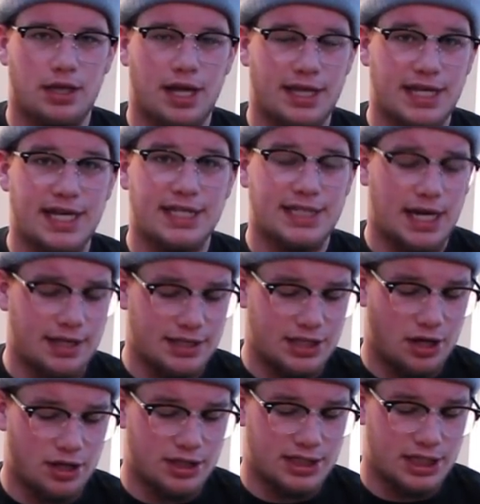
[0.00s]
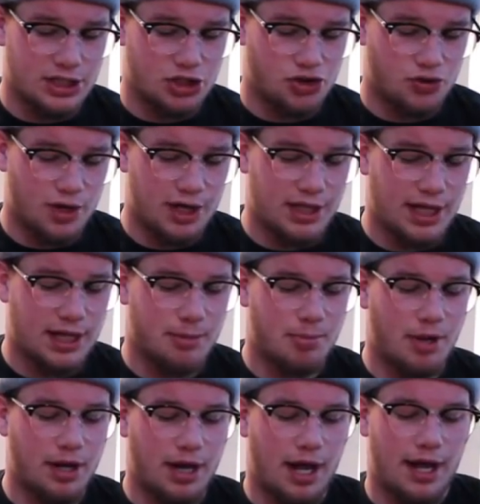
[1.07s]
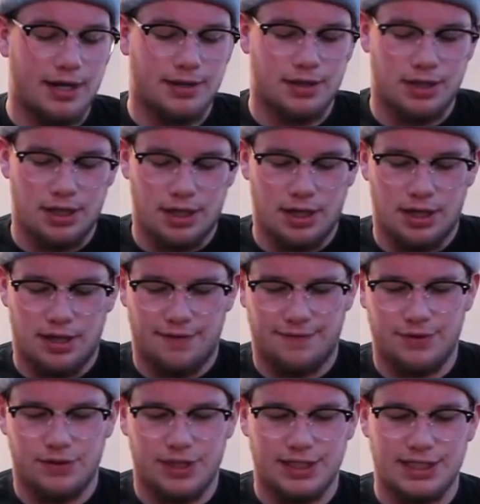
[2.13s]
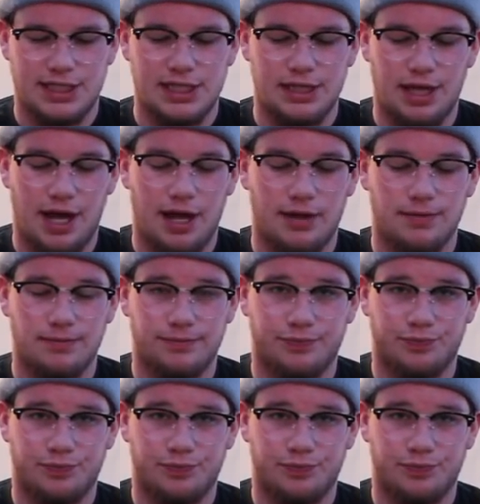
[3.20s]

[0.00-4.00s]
and the inside of the tongue says train like a Buckeye, if you can see that.